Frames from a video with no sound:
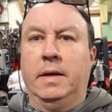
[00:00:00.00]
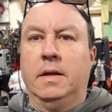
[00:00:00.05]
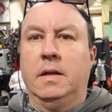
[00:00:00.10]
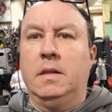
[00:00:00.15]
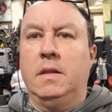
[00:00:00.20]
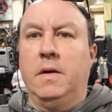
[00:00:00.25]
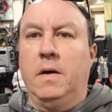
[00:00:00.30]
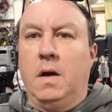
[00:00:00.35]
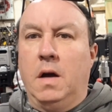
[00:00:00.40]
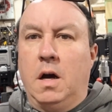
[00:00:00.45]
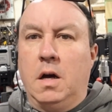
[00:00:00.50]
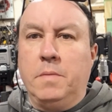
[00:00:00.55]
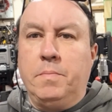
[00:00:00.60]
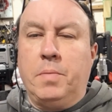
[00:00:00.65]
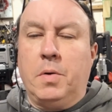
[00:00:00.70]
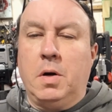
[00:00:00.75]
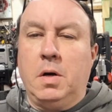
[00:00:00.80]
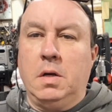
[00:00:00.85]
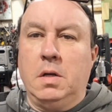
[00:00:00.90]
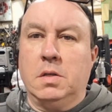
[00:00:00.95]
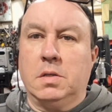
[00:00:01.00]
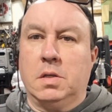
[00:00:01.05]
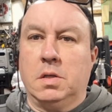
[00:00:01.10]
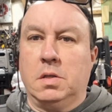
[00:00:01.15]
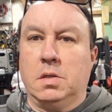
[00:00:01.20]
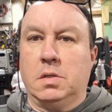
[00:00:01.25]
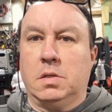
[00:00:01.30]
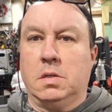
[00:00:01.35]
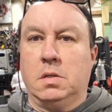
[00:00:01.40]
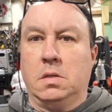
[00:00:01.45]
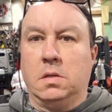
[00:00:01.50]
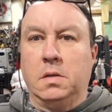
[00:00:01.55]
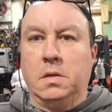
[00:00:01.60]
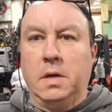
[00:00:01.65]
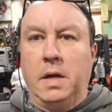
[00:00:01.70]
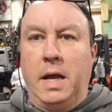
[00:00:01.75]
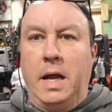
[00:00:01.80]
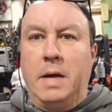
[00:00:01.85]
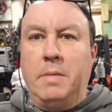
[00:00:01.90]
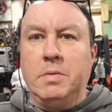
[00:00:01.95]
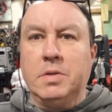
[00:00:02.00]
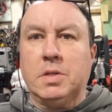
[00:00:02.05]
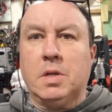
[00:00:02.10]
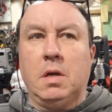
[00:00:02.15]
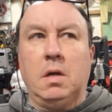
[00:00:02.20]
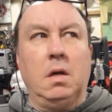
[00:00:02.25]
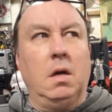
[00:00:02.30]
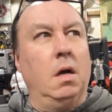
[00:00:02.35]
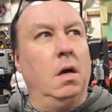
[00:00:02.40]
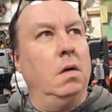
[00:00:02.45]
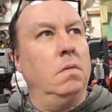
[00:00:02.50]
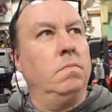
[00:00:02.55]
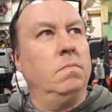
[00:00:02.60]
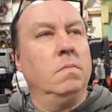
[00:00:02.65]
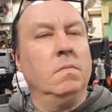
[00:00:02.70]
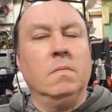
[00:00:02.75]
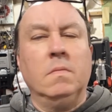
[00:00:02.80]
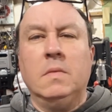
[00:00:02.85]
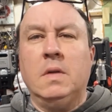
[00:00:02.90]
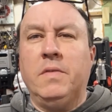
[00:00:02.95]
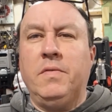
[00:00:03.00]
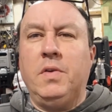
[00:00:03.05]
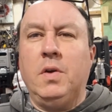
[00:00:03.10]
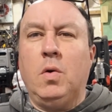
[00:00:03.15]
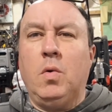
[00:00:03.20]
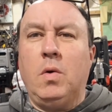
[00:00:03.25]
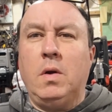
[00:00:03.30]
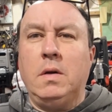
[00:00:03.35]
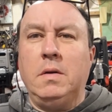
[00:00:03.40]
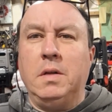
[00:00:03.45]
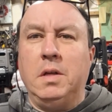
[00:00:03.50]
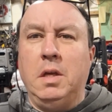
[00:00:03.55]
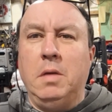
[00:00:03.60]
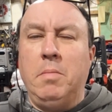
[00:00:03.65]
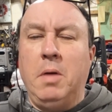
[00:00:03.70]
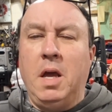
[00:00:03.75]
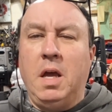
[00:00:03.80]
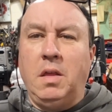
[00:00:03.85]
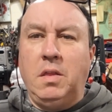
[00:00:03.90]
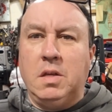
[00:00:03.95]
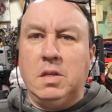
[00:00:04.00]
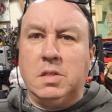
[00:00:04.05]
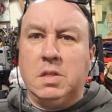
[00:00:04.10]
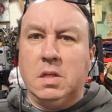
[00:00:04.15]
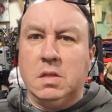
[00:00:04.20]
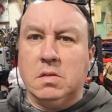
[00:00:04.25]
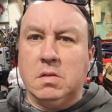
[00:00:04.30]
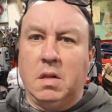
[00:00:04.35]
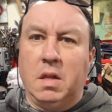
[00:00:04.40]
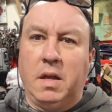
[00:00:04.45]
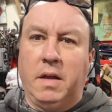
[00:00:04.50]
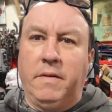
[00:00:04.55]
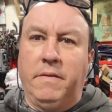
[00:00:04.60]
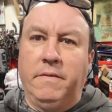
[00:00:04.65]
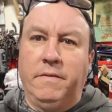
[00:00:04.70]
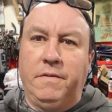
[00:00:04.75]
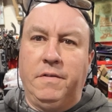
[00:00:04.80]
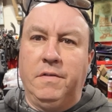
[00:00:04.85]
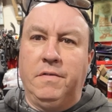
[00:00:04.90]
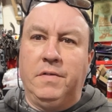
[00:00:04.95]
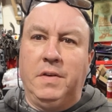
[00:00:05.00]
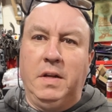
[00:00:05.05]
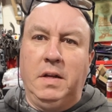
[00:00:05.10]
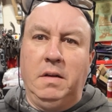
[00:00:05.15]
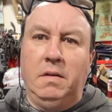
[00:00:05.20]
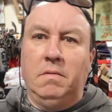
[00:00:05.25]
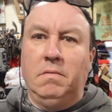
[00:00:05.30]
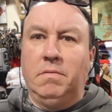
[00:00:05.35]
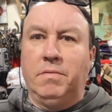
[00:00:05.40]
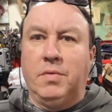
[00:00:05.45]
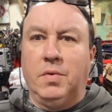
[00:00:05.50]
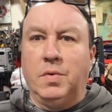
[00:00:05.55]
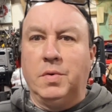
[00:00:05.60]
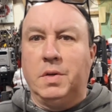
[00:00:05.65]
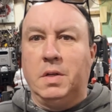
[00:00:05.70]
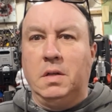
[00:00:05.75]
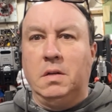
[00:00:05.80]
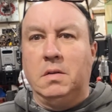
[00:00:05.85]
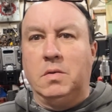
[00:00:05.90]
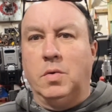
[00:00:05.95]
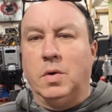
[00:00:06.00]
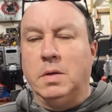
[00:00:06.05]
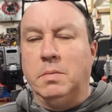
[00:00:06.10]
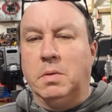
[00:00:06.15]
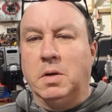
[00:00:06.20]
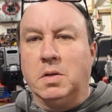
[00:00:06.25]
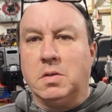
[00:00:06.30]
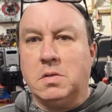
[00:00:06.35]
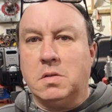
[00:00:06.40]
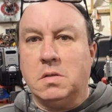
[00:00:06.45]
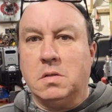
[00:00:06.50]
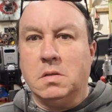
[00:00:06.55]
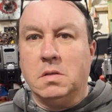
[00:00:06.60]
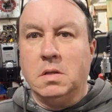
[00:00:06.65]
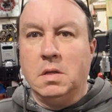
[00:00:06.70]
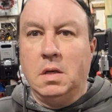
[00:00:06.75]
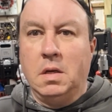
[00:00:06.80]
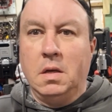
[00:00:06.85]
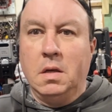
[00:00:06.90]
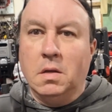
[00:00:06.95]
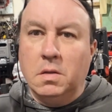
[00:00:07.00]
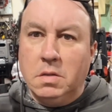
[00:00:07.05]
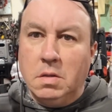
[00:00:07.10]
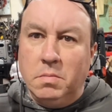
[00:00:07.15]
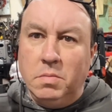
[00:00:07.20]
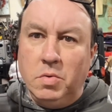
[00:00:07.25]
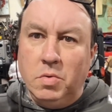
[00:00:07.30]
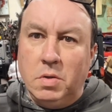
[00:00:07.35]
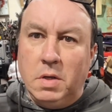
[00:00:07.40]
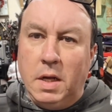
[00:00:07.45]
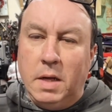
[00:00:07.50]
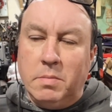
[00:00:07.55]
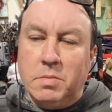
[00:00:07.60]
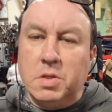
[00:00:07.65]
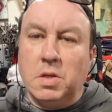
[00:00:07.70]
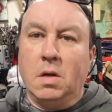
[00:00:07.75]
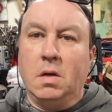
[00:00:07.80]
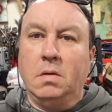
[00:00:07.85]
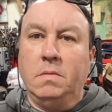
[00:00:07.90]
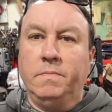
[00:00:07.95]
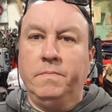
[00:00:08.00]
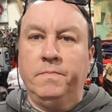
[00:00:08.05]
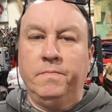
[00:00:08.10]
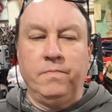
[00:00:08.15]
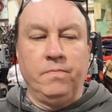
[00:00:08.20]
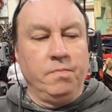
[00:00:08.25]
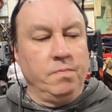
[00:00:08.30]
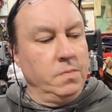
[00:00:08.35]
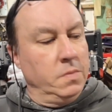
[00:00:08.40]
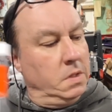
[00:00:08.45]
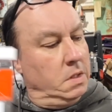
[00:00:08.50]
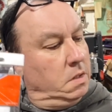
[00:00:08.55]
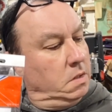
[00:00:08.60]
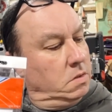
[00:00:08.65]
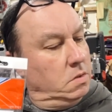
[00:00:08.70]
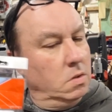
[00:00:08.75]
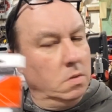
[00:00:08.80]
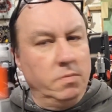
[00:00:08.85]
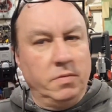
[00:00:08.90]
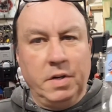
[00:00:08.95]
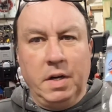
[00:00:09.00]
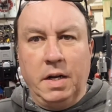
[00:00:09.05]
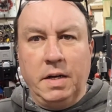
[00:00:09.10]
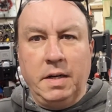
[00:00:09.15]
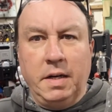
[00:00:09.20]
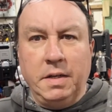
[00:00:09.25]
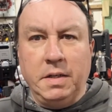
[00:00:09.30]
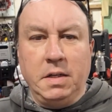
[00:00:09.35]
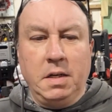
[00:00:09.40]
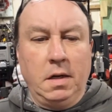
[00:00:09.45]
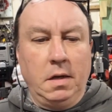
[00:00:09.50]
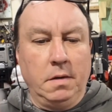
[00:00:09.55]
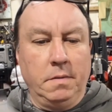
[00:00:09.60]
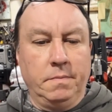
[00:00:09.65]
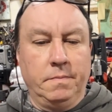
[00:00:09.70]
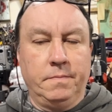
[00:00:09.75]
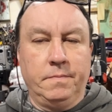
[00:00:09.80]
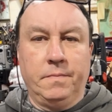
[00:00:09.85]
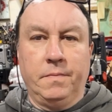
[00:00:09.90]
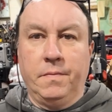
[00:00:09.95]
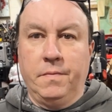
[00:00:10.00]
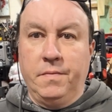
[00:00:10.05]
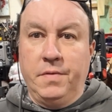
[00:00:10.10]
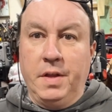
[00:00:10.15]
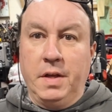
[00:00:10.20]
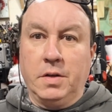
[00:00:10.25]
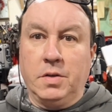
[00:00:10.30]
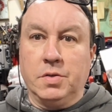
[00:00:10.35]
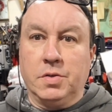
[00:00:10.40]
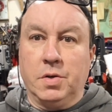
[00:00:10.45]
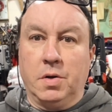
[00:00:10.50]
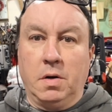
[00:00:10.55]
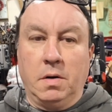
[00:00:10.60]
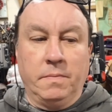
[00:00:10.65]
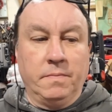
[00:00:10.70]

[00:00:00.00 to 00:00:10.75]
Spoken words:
The odd part is Amazon. If you go on eBay, these things are like 15, 13, 20 bucks. Some dude on Amazon sold them for $9.99. Thank you, sir.